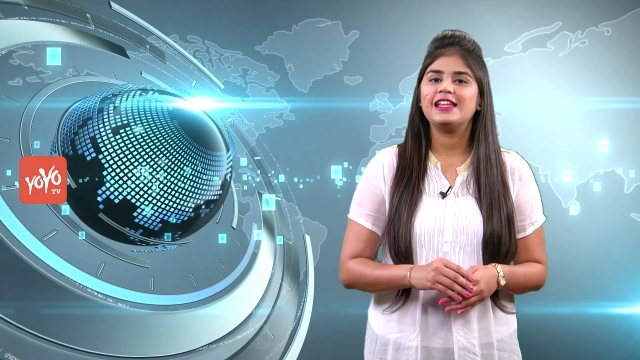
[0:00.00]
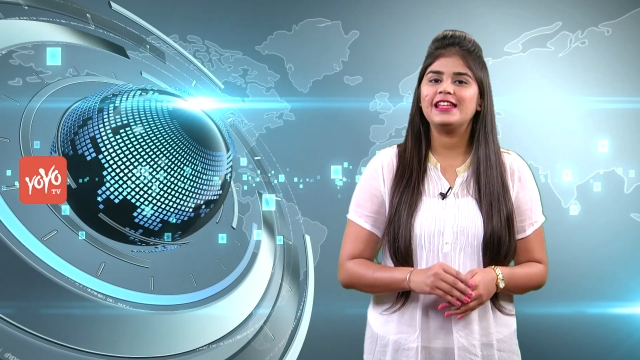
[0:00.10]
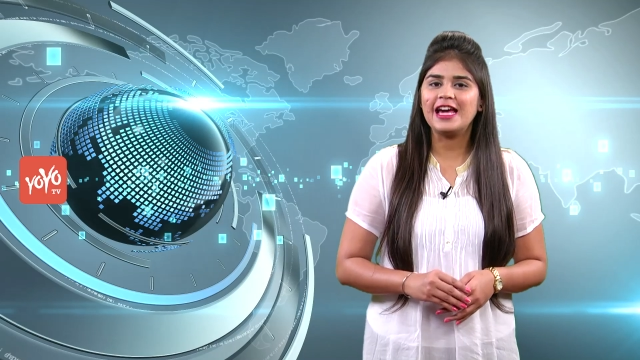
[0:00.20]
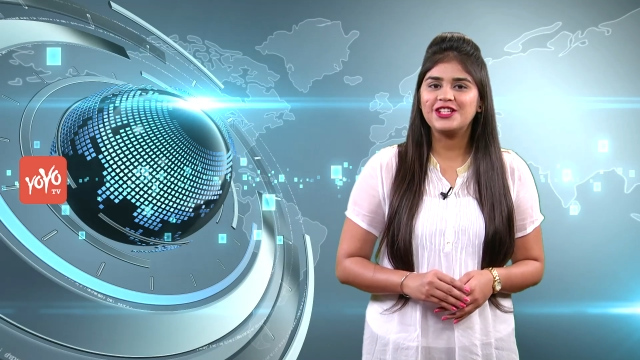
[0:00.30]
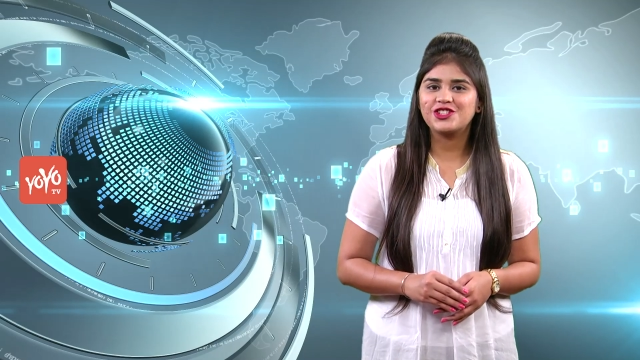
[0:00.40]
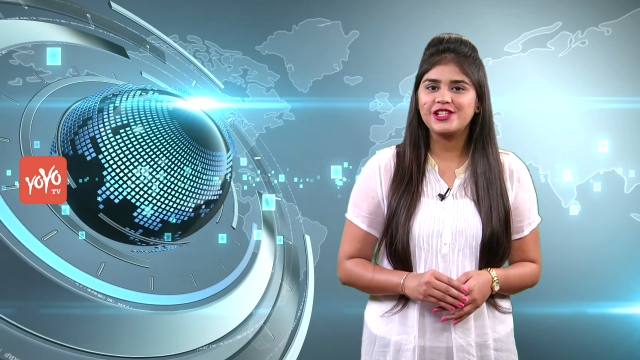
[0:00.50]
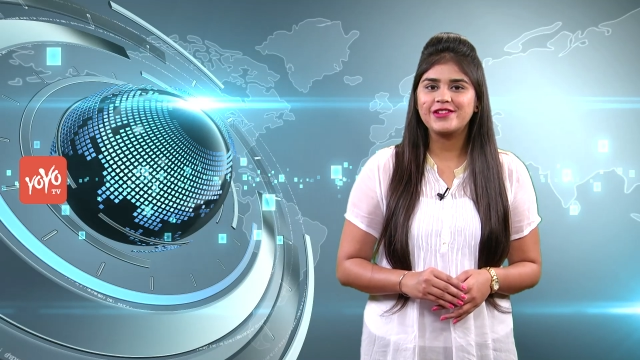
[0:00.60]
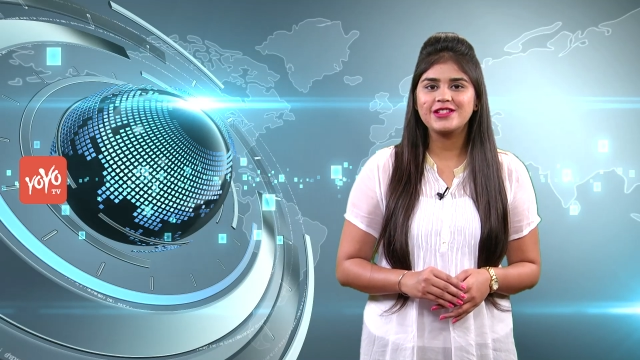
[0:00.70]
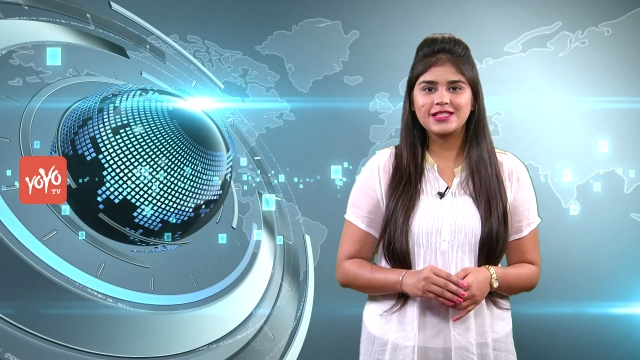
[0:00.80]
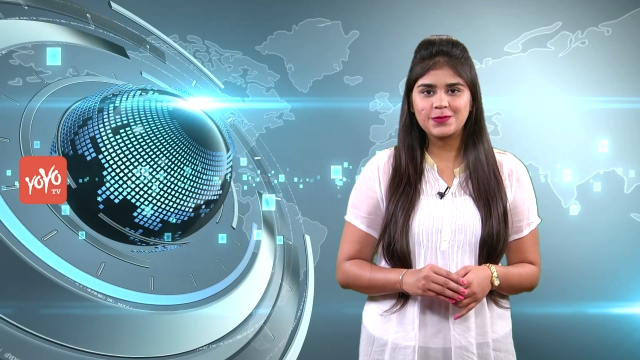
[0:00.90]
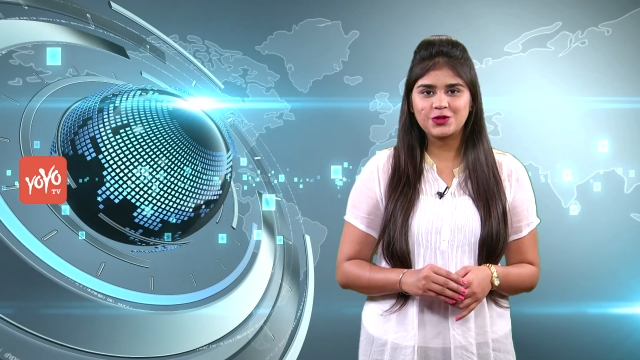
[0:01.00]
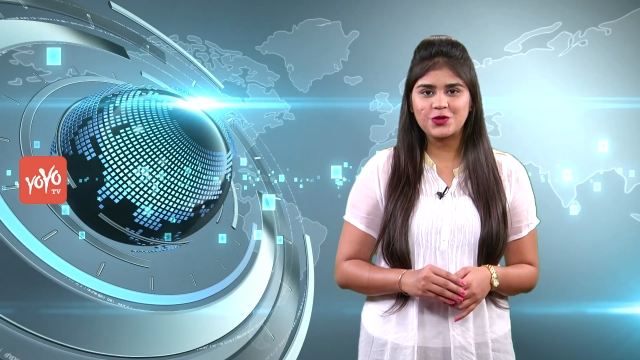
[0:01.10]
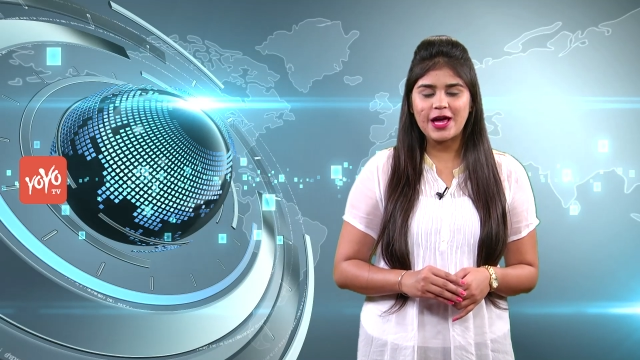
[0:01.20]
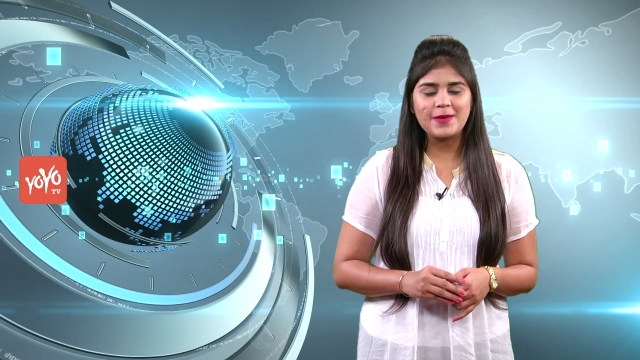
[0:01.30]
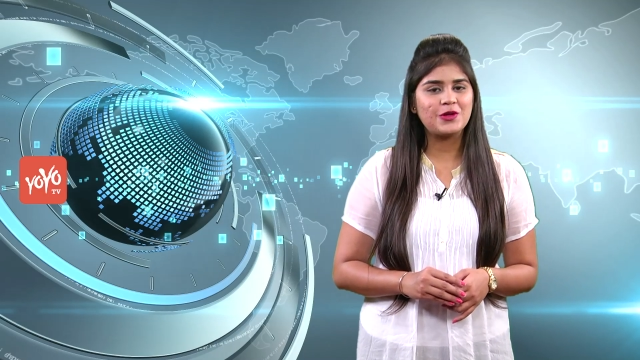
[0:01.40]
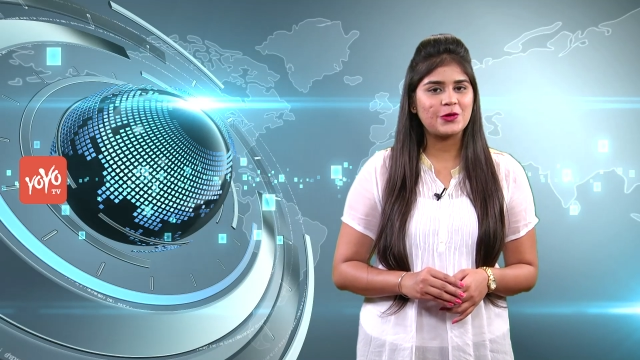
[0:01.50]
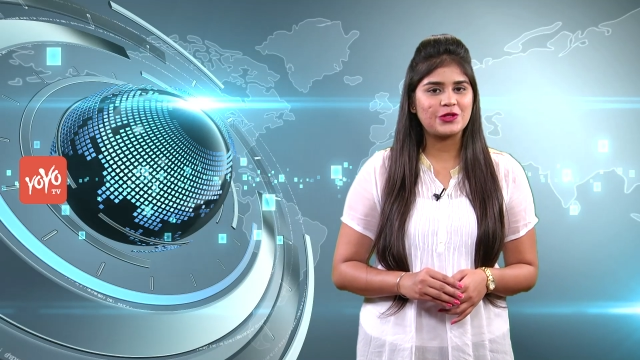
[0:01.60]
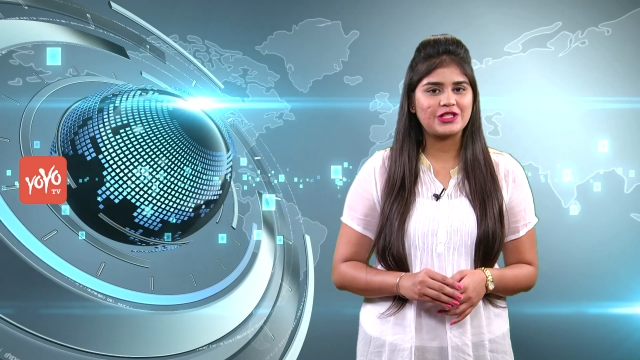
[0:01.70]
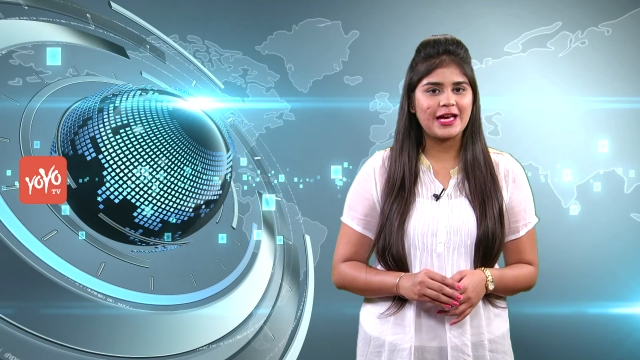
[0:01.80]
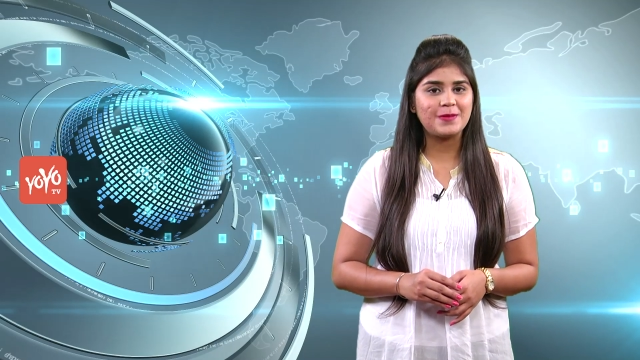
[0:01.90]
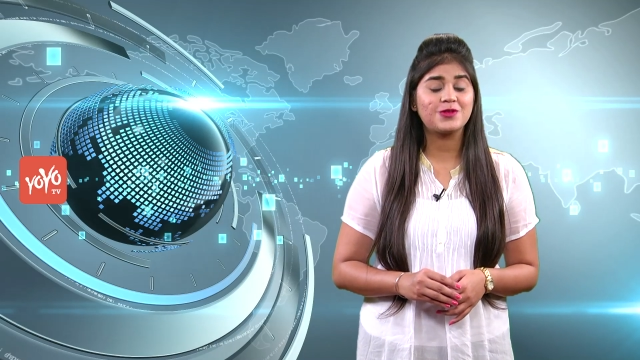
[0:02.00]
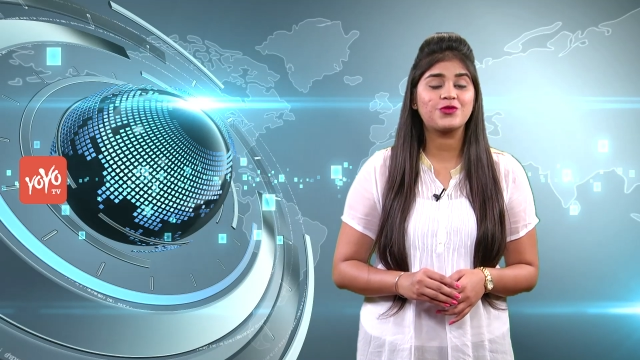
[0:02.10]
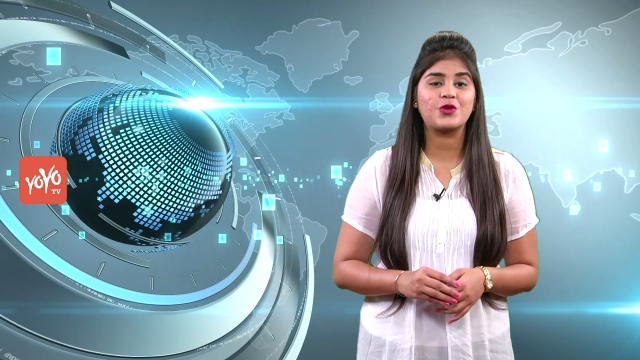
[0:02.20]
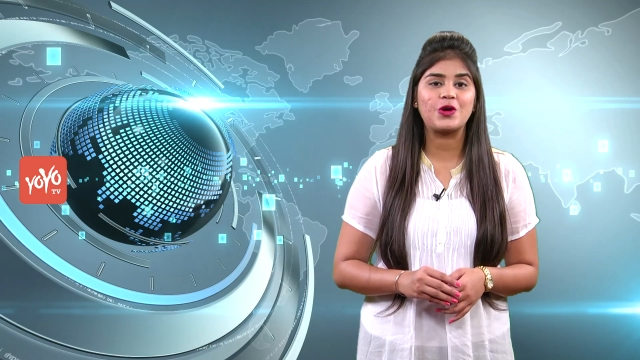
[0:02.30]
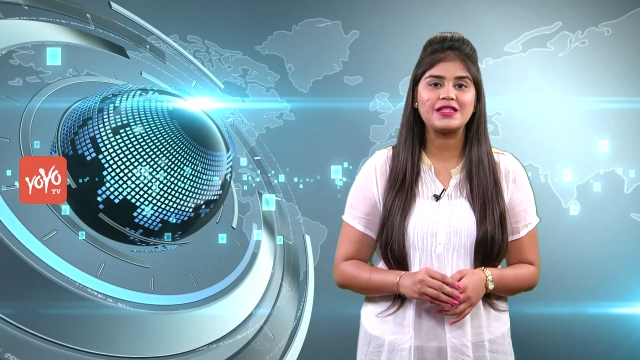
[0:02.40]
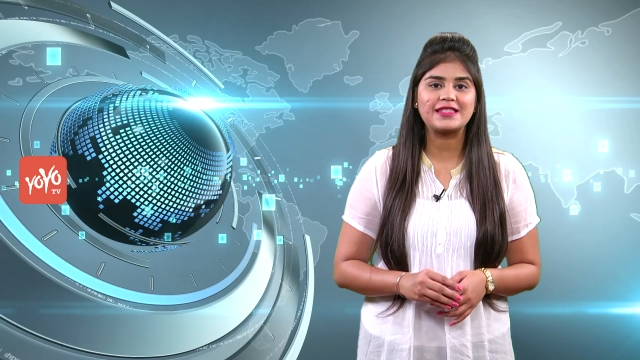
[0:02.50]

Like, share and subscribe YOYO Times for all